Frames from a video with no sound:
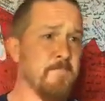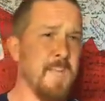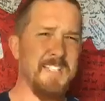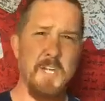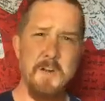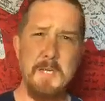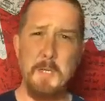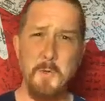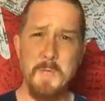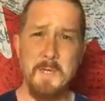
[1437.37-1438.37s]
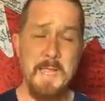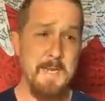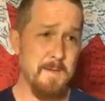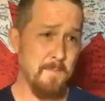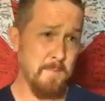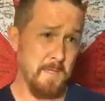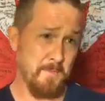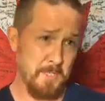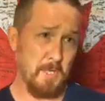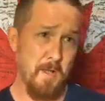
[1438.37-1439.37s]
I started a little bit late, but
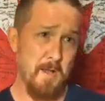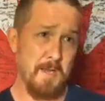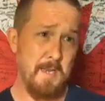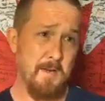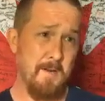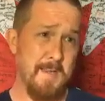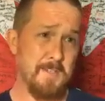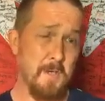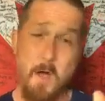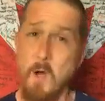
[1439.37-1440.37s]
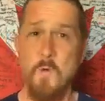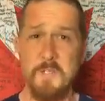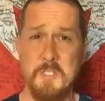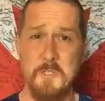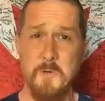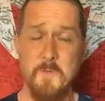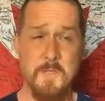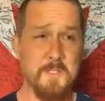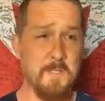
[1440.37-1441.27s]
this clock here is always slow.